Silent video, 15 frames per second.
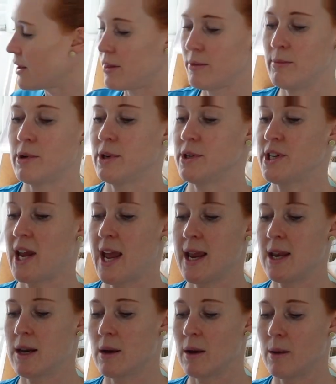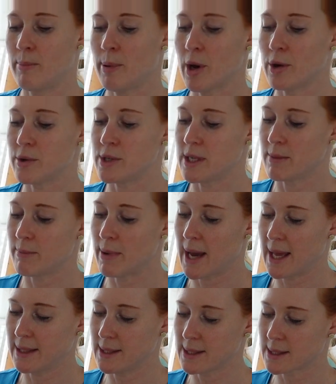the Montane Podium
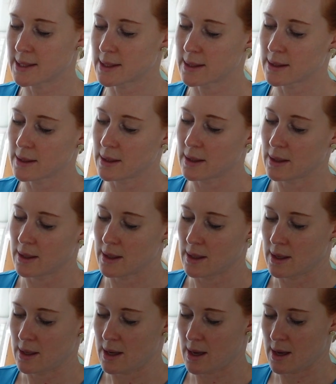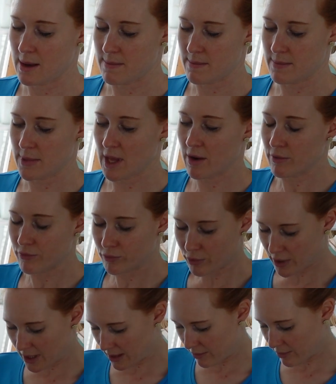pants. They're
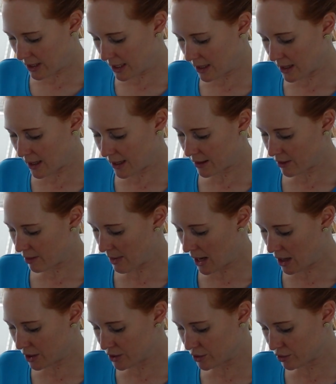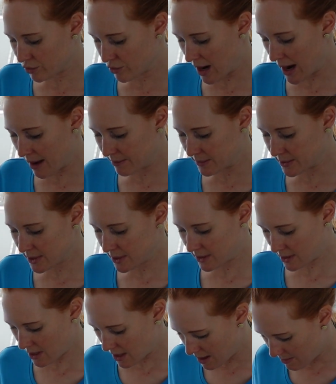really light. They're about 100 grams,
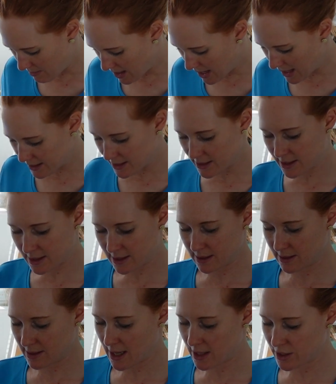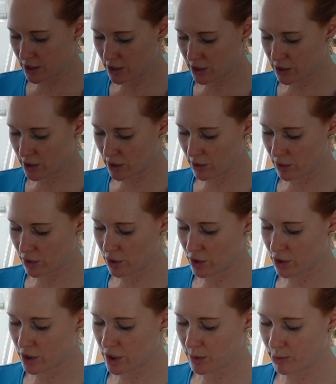and they're just
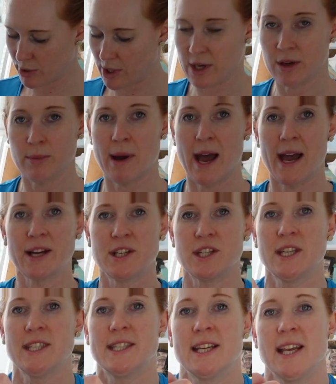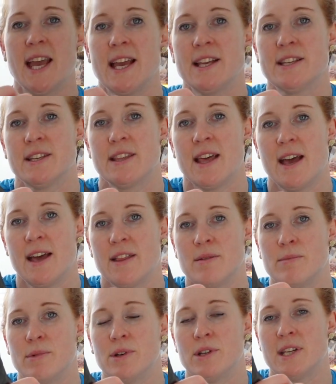good to put in your pack just in case. So they're the
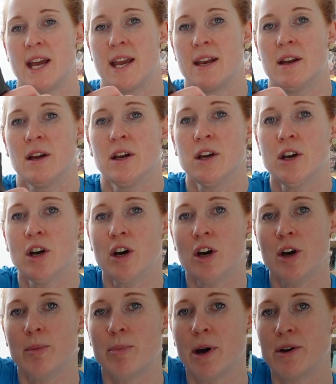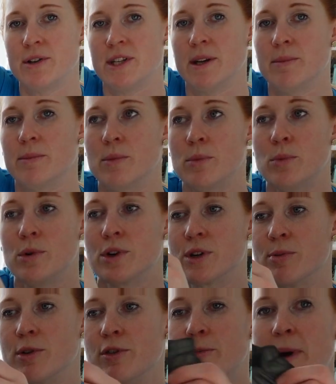Montane Podium
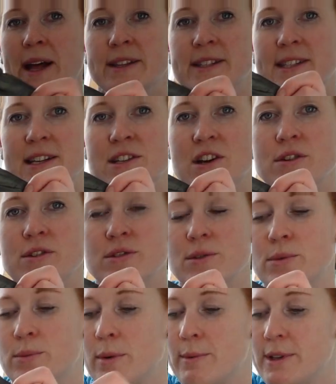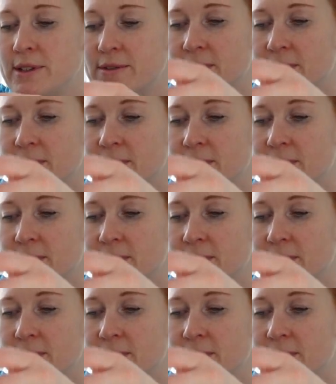waterproof pants. They don't do a women's